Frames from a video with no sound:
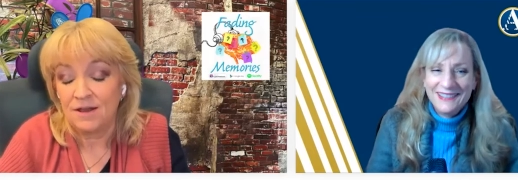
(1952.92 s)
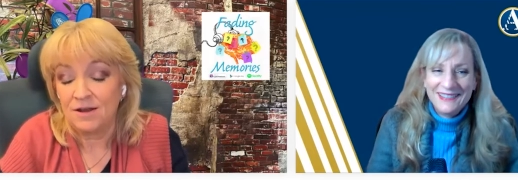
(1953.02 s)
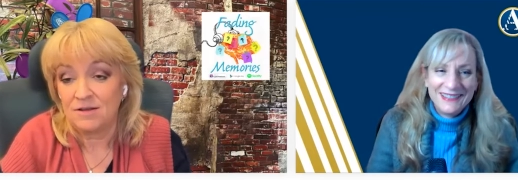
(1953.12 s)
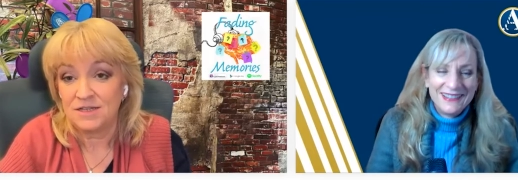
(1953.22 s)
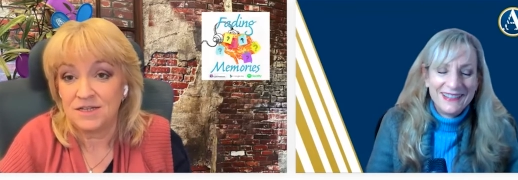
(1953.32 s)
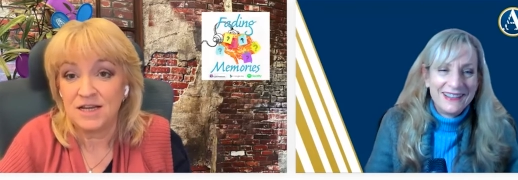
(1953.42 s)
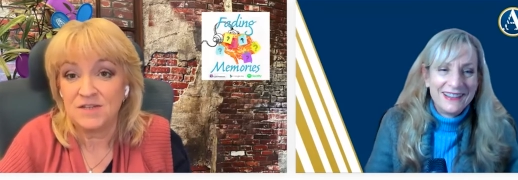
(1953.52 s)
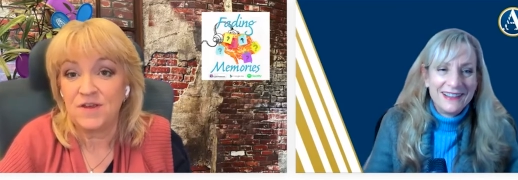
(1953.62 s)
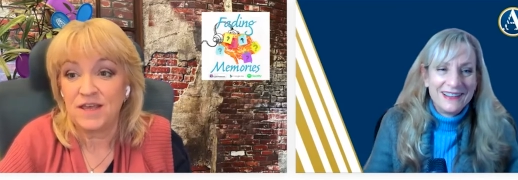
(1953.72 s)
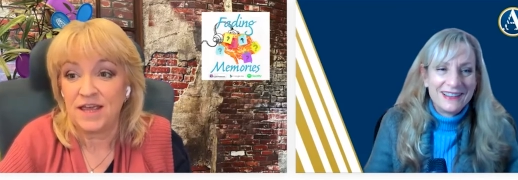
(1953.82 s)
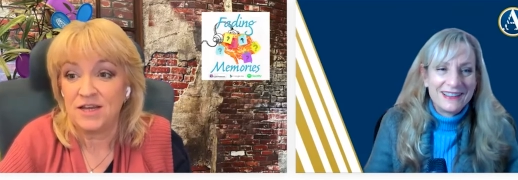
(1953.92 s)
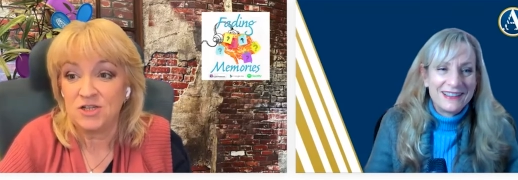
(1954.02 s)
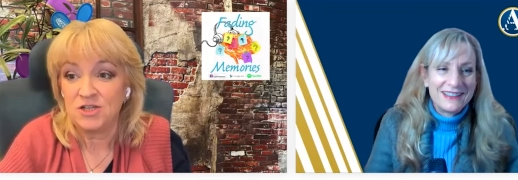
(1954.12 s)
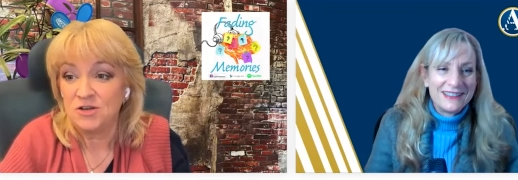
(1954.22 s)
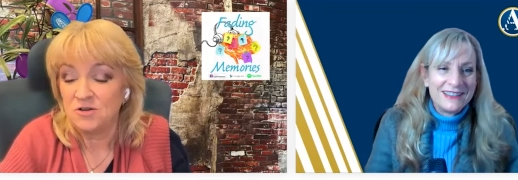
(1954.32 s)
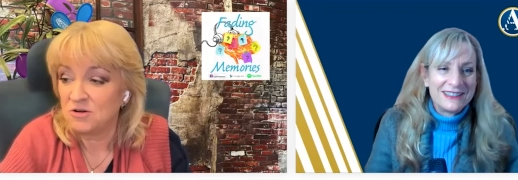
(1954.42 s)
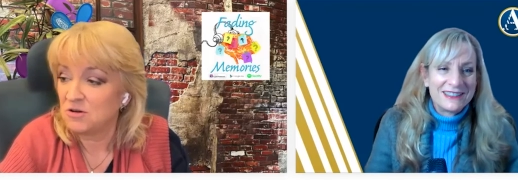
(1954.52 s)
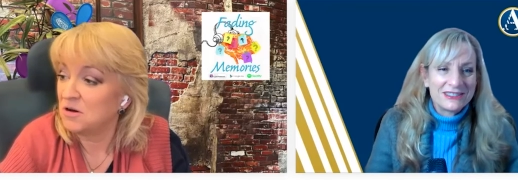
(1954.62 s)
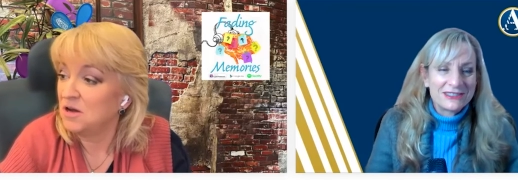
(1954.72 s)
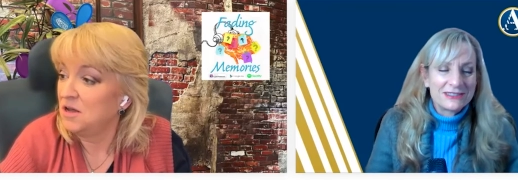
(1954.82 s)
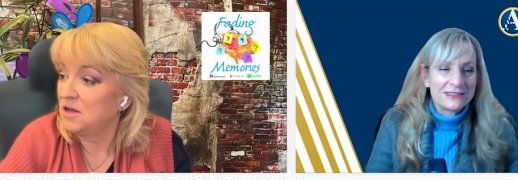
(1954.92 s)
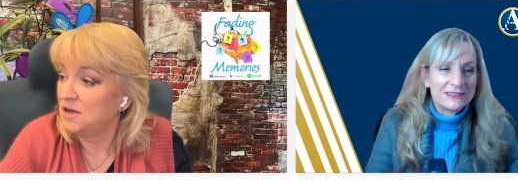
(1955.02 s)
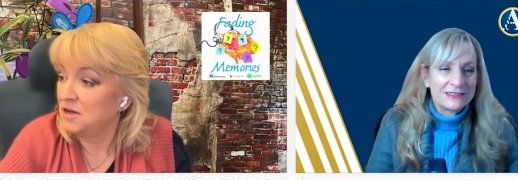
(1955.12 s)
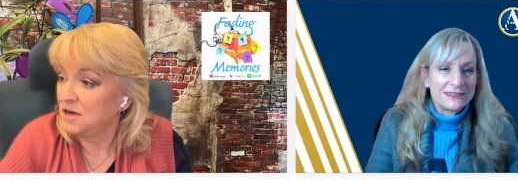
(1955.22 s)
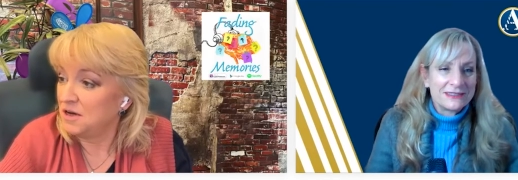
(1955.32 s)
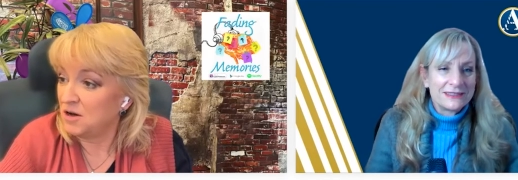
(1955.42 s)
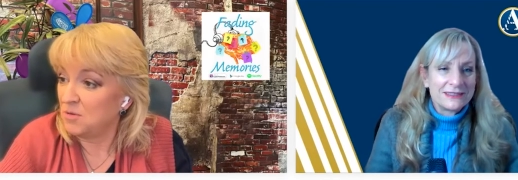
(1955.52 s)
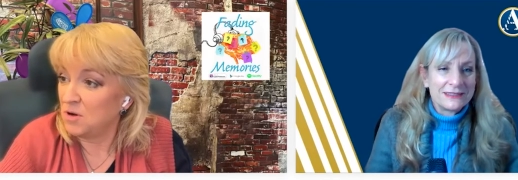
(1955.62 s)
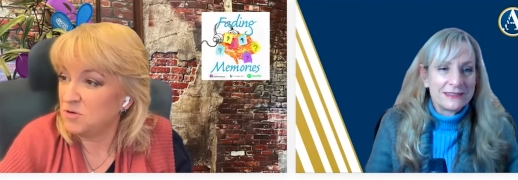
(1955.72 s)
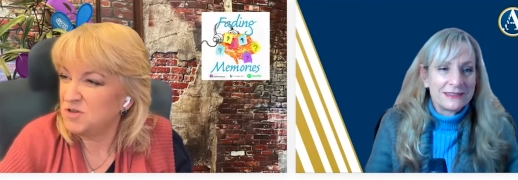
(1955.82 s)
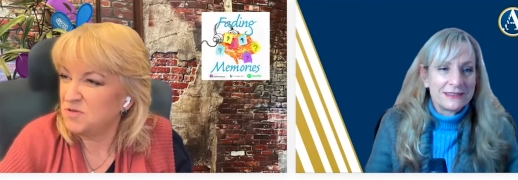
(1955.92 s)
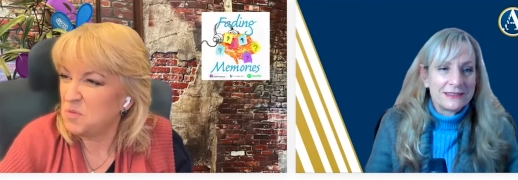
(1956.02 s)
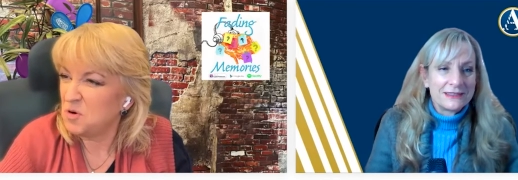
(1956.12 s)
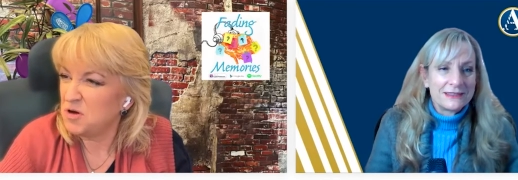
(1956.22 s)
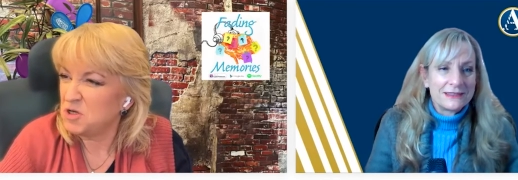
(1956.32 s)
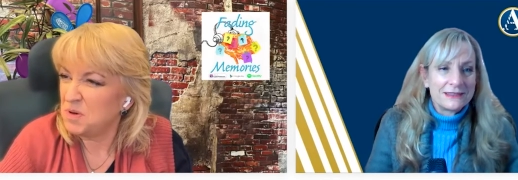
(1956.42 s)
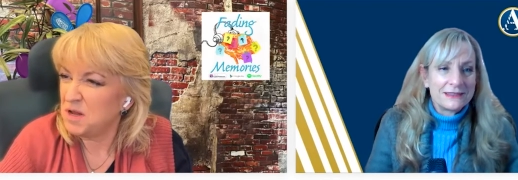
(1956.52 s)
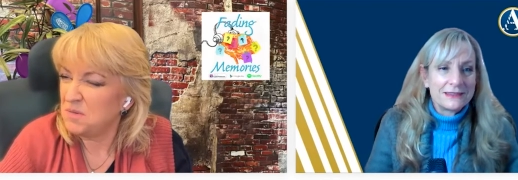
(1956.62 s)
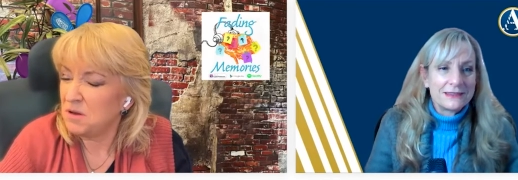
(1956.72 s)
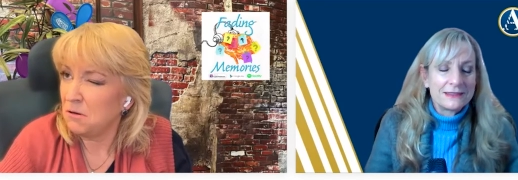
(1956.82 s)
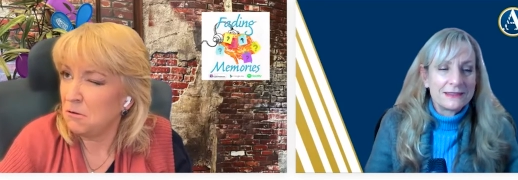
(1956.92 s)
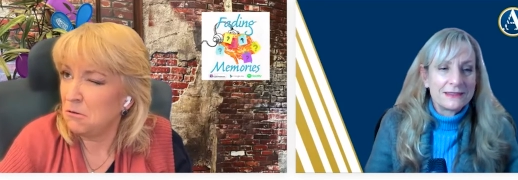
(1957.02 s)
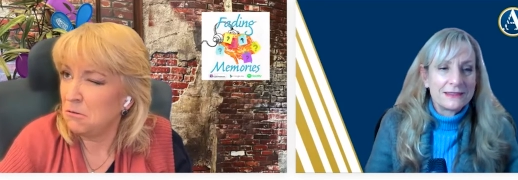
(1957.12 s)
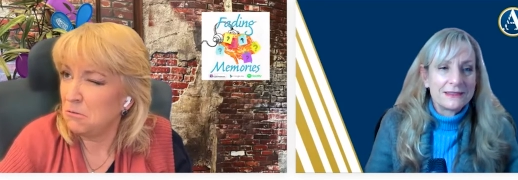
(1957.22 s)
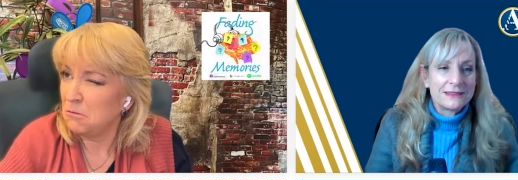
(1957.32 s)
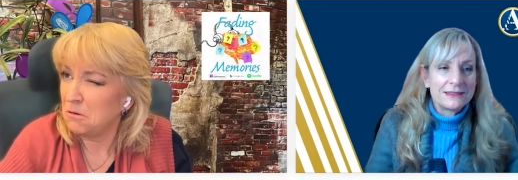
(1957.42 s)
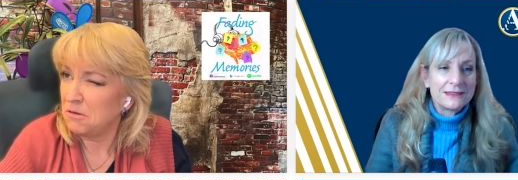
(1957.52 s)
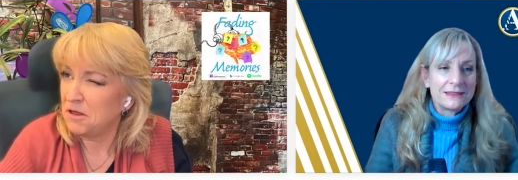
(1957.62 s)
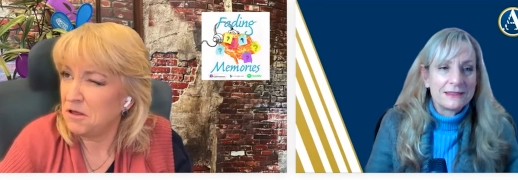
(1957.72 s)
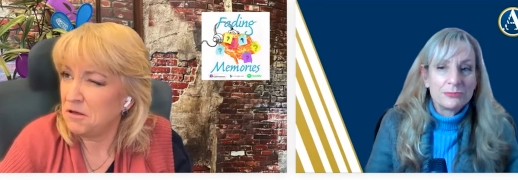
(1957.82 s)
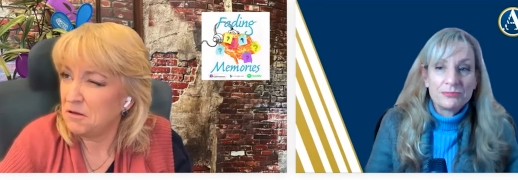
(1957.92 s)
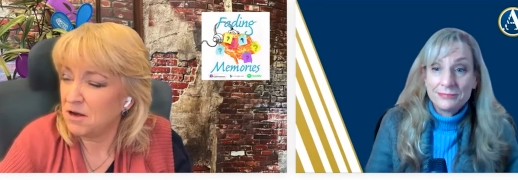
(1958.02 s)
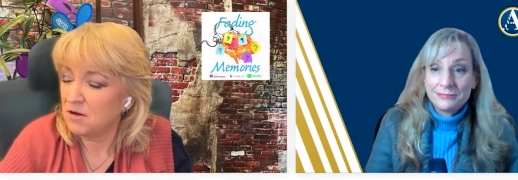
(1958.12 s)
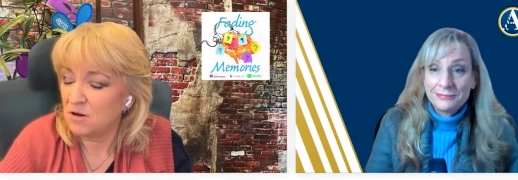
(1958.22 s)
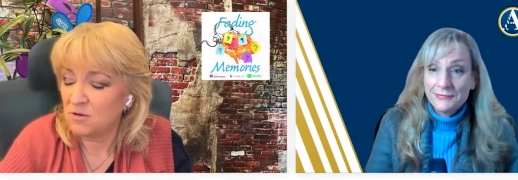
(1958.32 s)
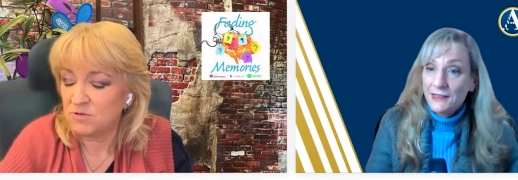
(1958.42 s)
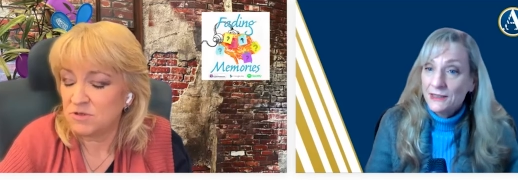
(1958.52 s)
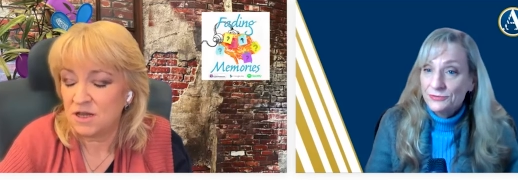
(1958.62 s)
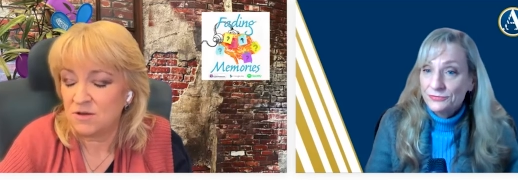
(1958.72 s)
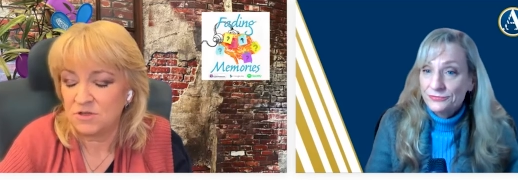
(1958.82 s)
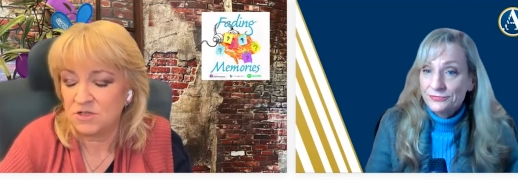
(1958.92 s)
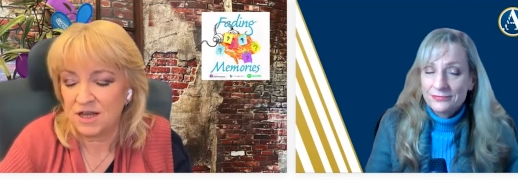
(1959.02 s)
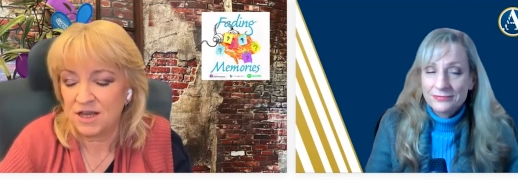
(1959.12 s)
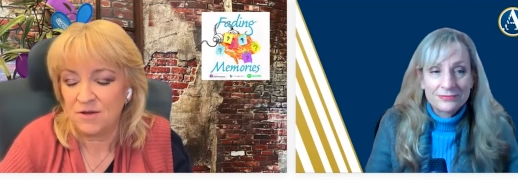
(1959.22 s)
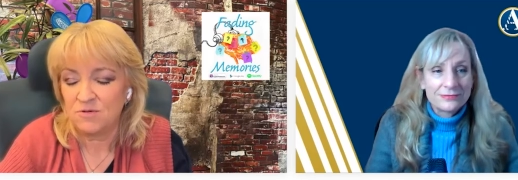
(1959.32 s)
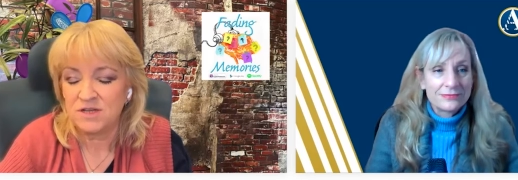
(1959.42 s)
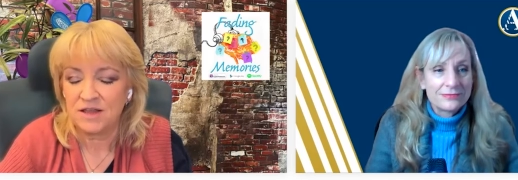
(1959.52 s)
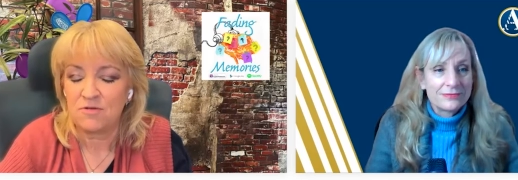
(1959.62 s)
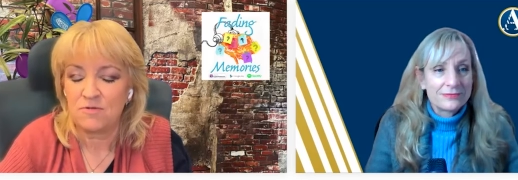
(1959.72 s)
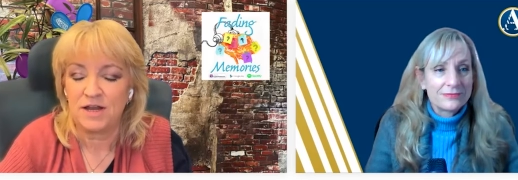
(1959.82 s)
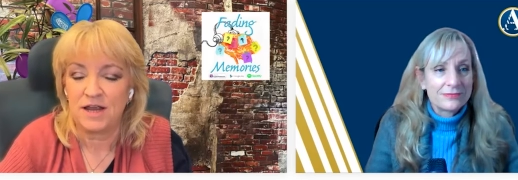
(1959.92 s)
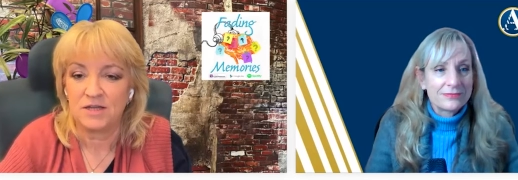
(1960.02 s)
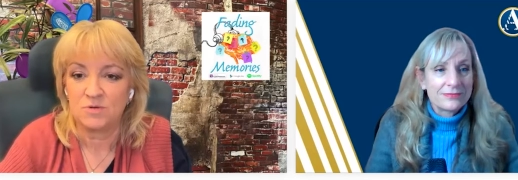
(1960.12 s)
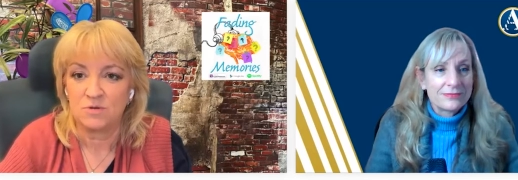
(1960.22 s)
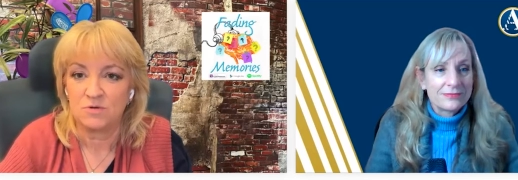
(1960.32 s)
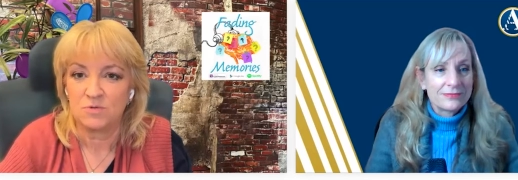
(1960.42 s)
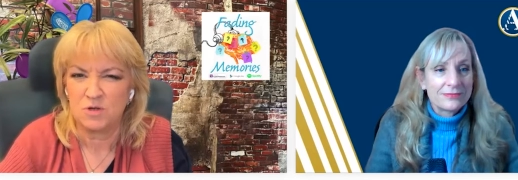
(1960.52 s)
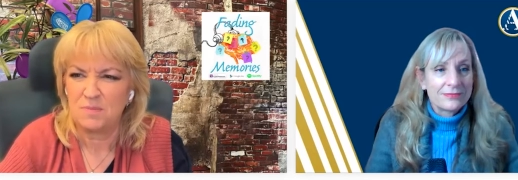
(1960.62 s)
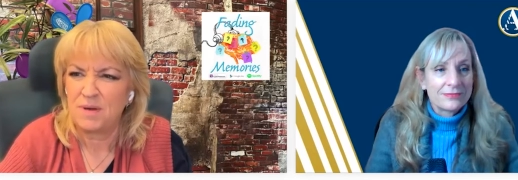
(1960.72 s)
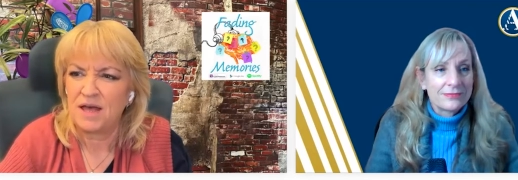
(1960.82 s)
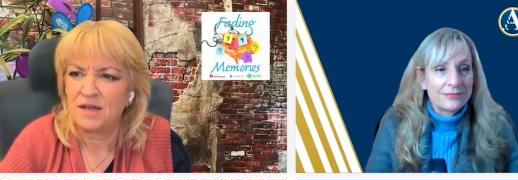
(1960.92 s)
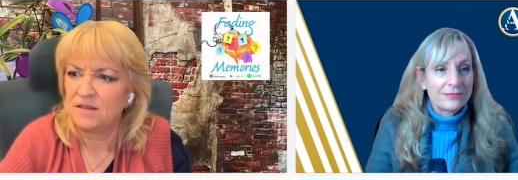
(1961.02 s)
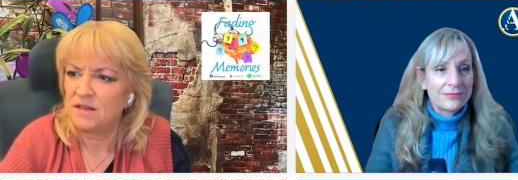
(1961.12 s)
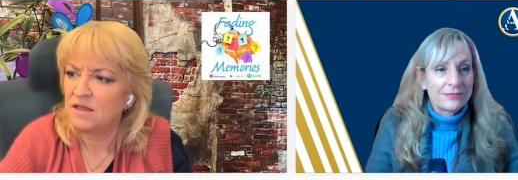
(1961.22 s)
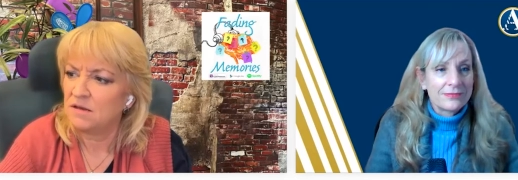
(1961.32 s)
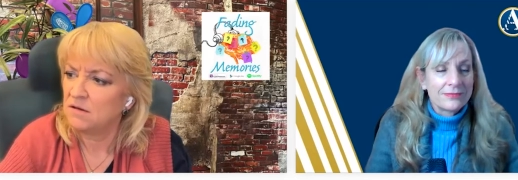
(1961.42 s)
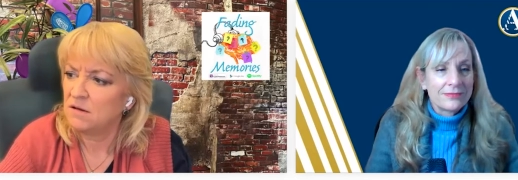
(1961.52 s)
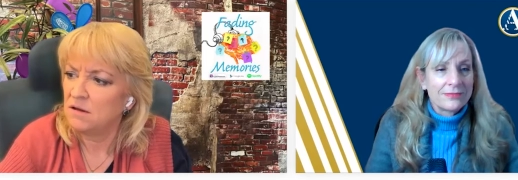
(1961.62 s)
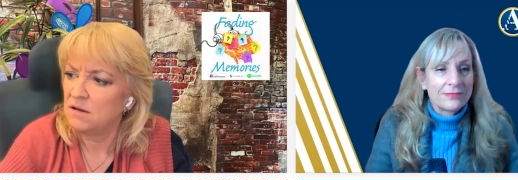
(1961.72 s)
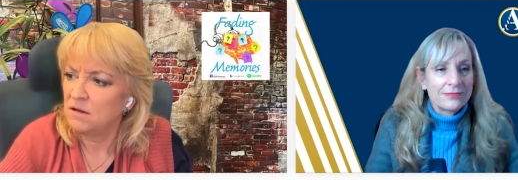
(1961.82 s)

Speaker 1: you know, it's a nice vacation or you know, most of a mortgage payment. I think I don't know. It was it was just, it, there was like three days where it was really bad, and then